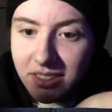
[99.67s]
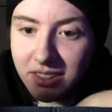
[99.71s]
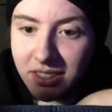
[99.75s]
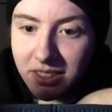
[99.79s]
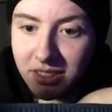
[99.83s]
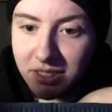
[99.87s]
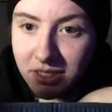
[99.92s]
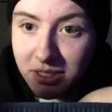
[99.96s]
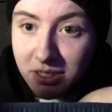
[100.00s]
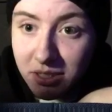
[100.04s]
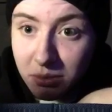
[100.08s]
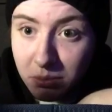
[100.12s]

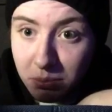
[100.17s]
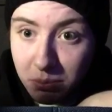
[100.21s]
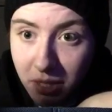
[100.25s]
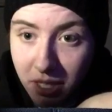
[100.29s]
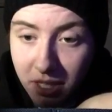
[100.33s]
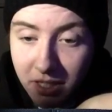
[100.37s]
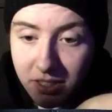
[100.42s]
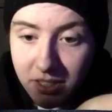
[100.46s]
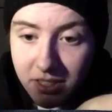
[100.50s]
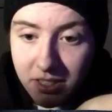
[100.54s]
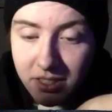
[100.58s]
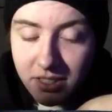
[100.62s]
These are the
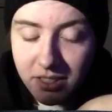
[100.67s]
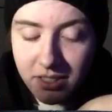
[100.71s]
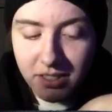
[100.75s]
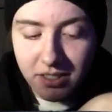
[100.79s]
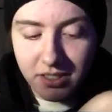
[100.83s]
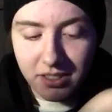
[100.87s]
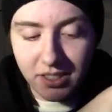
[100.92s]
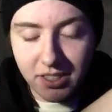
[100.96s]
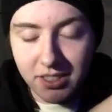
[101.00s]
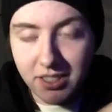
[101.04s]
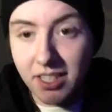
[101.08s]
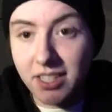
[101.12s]
best.
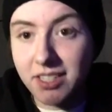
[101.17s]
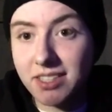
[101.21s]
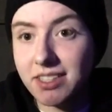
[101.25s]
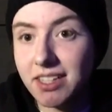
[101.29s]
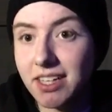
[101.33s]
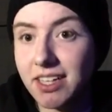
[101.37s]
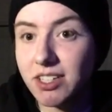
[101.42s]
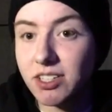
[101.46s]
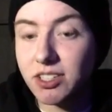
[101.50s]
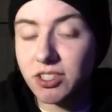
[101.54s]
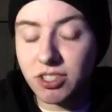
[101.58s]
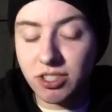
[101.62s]
They taste
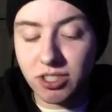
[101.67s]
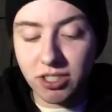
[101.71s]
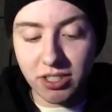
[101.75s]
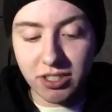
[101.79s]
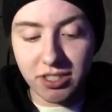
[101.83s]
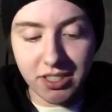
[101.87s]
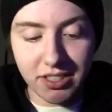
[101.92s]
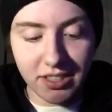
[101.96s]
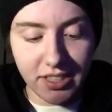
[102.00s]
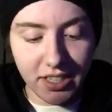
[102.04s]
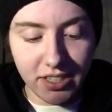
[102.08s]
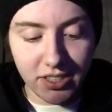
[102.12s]
like
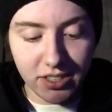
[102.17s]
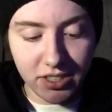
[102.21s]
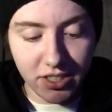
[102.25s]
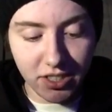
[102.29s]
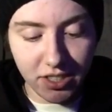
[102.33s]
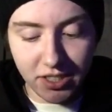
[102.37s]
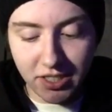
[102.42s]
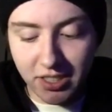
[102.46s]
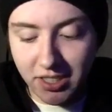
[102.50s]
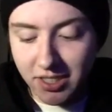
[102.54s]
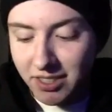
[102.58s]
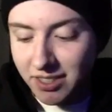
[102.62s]
dirt, and that's
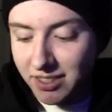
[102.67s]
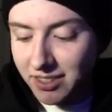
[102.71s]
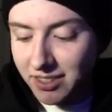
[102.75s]
good.